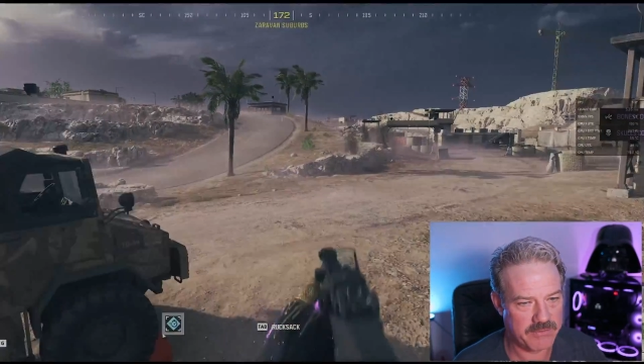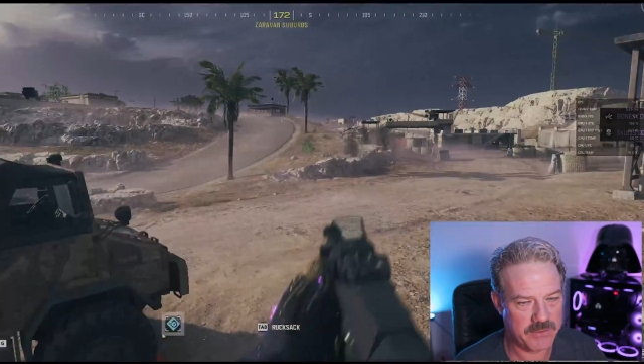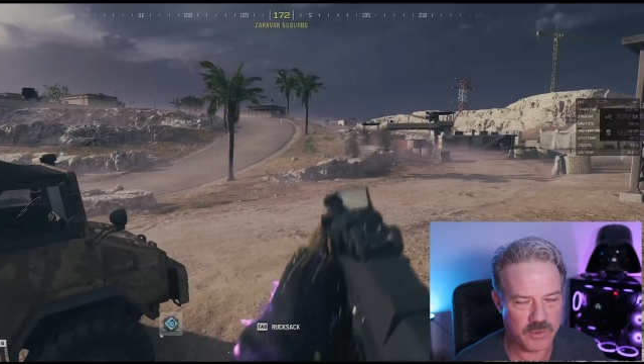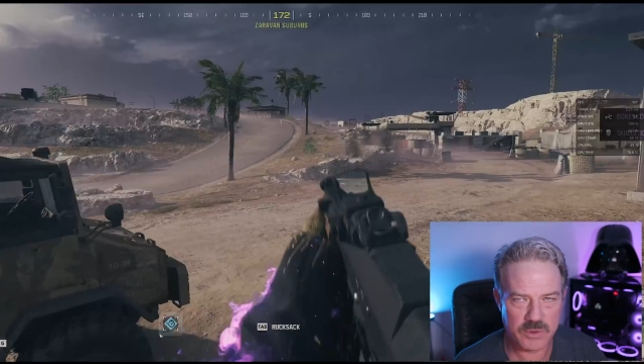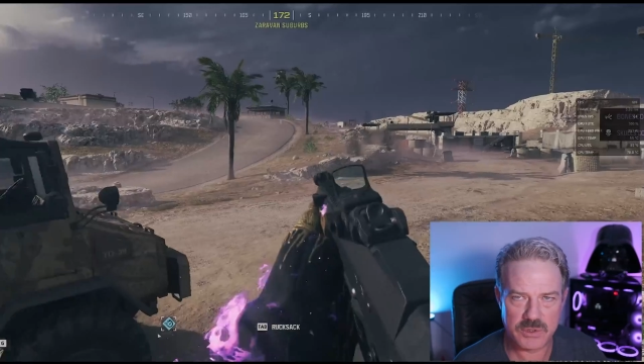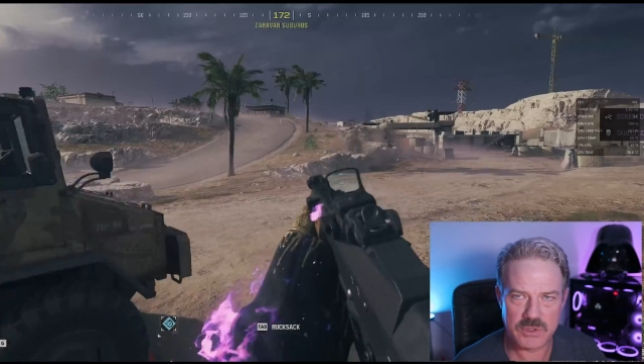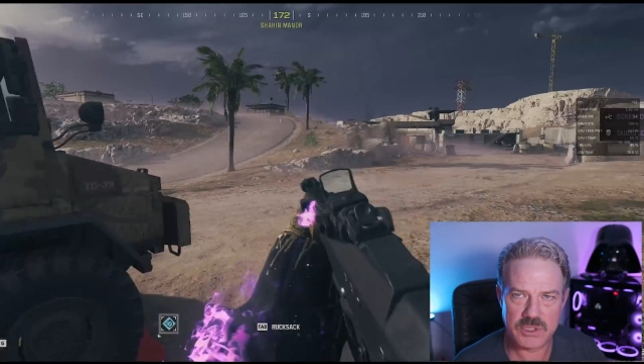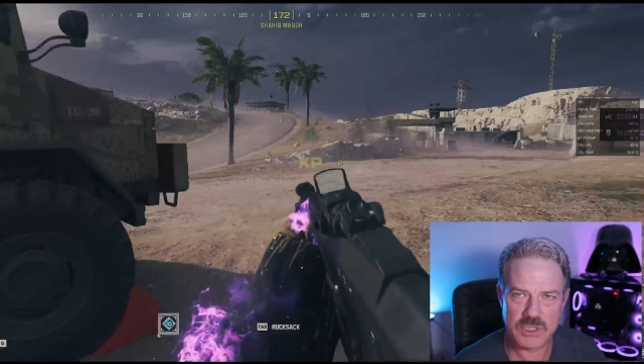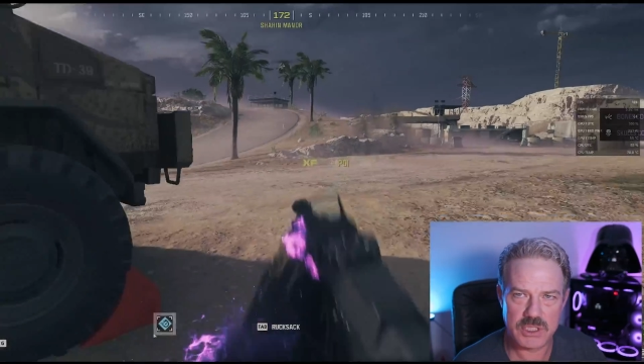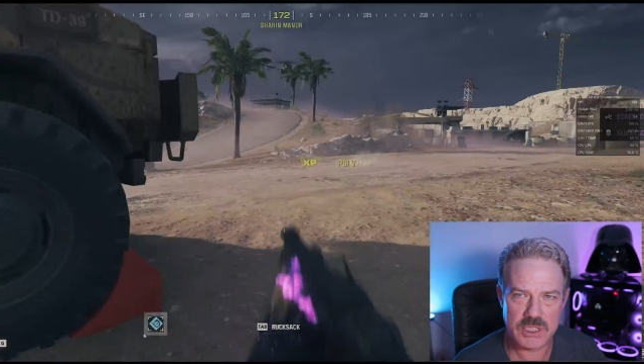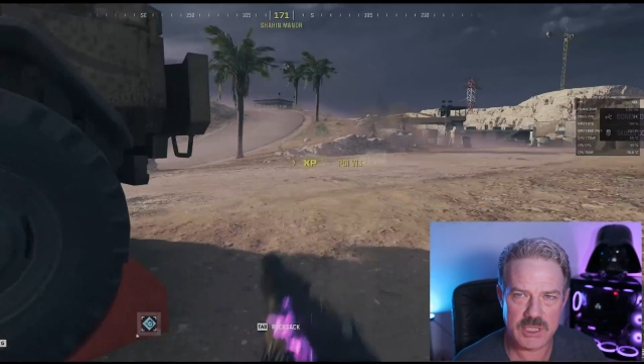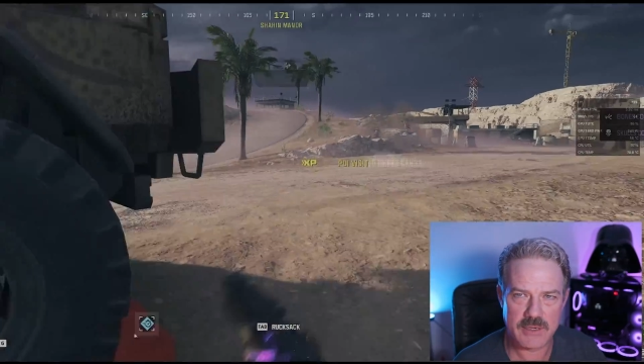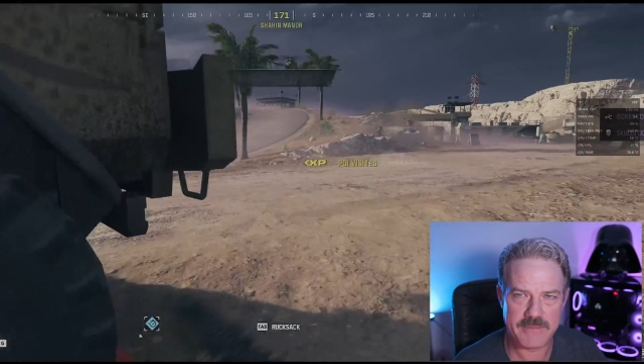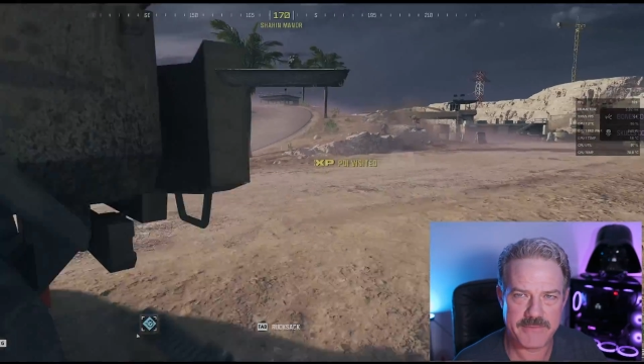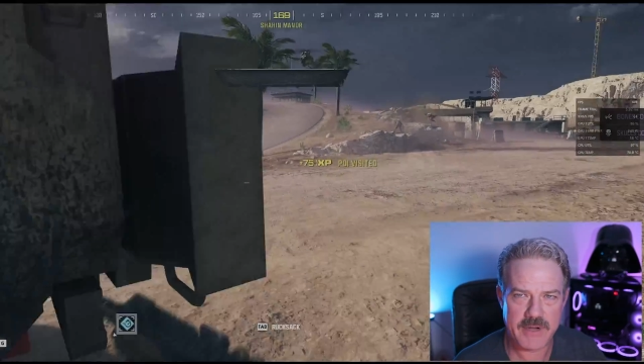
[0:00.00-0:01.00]
folders, you
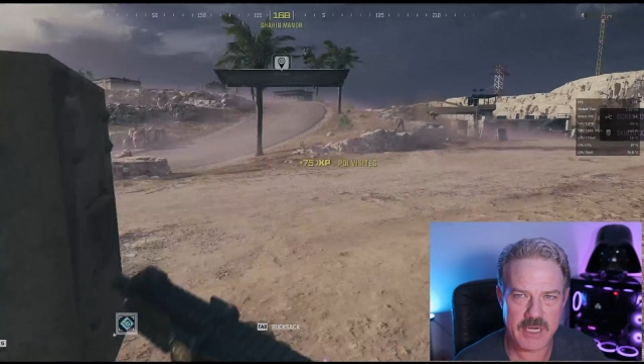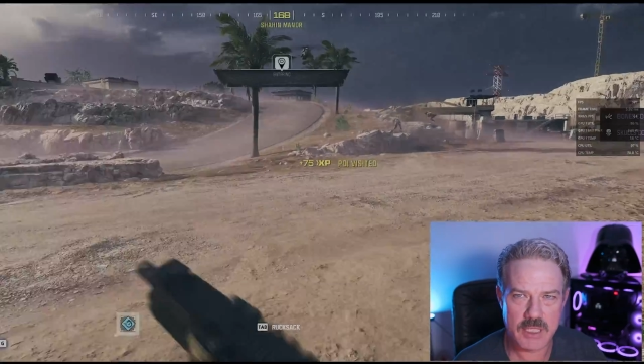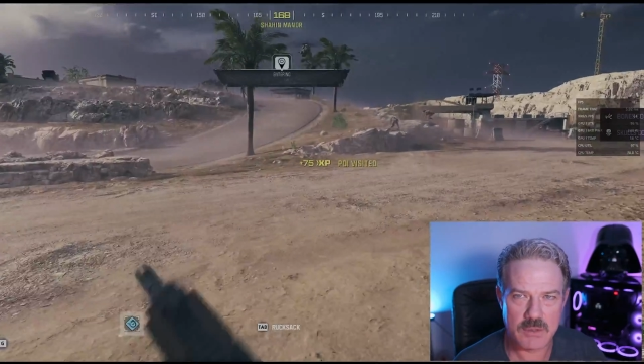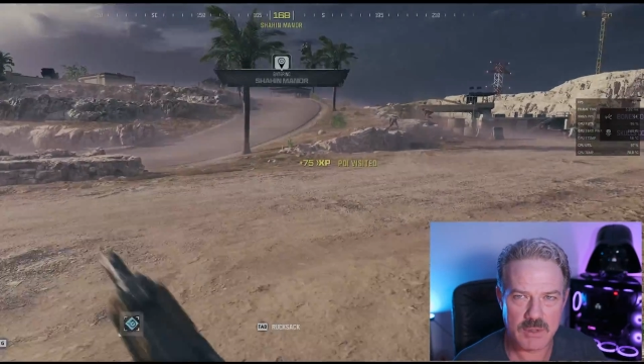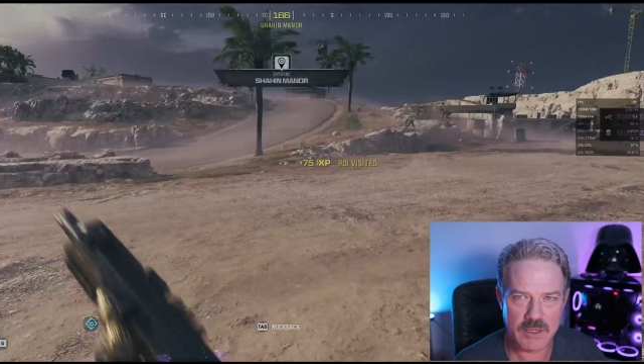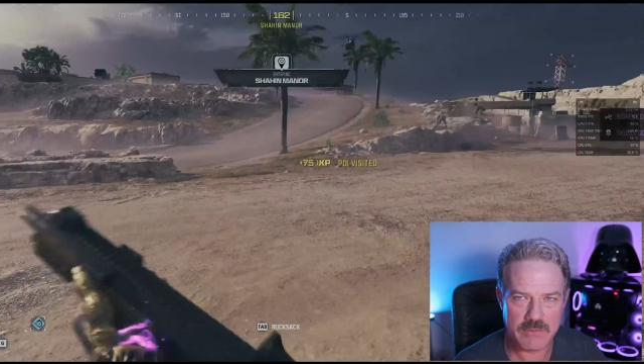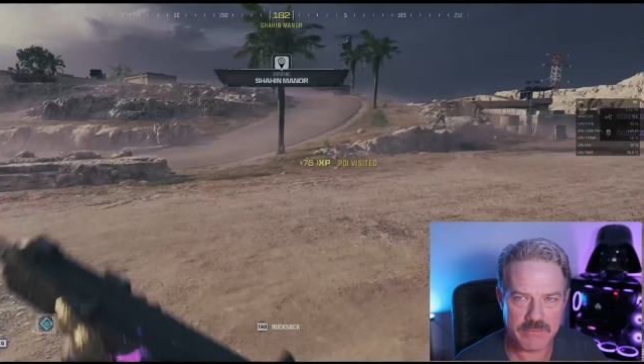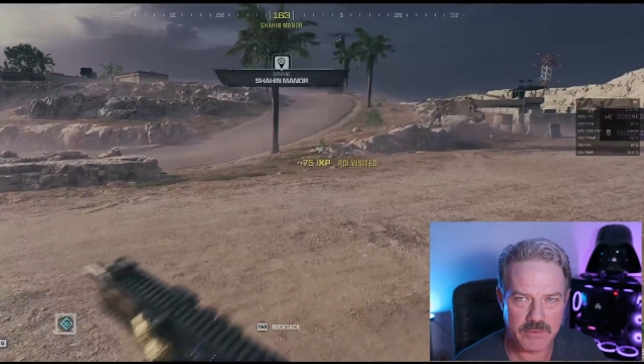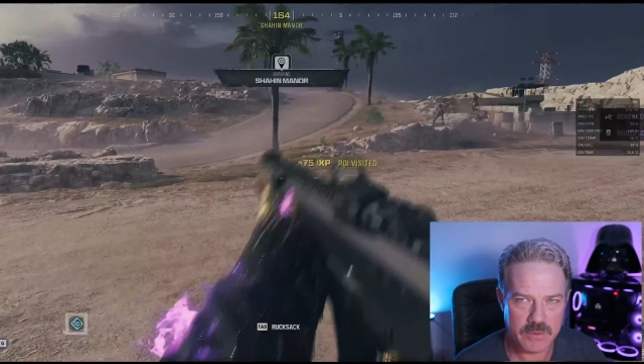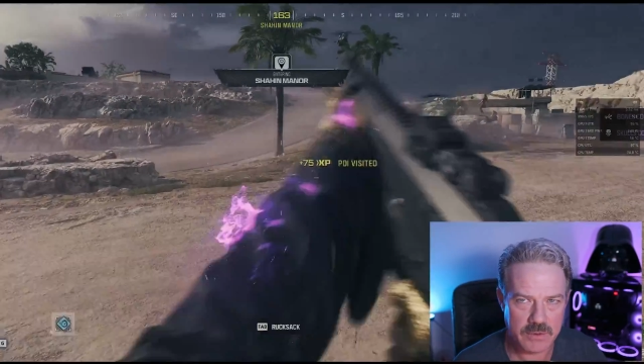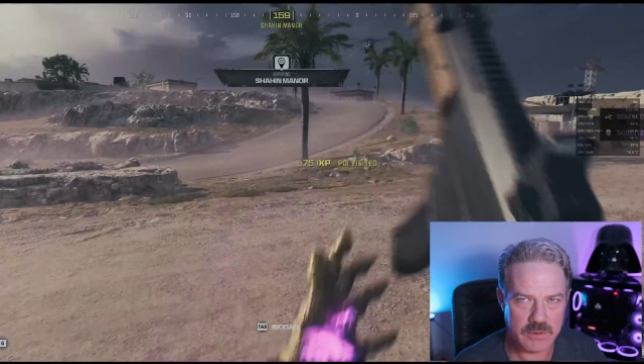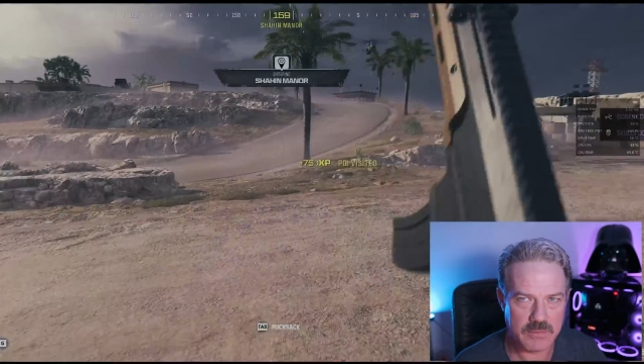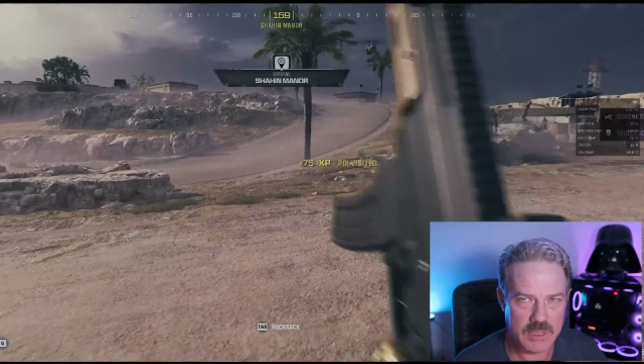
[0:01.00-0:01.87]
just got to find the right folder.